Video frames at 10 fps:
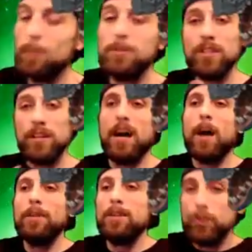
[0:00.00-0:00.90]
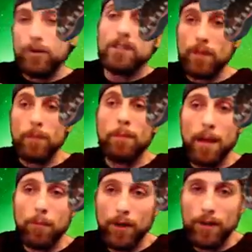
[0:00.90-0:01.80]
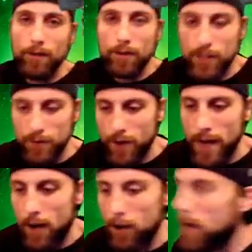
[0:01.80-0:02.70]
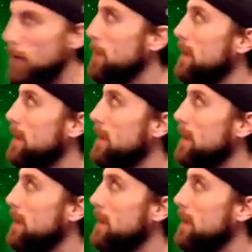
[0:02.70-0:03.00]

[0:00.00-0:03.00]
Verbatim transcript: I'm just going to, I'm going to do this from my point of view just for now. Okay.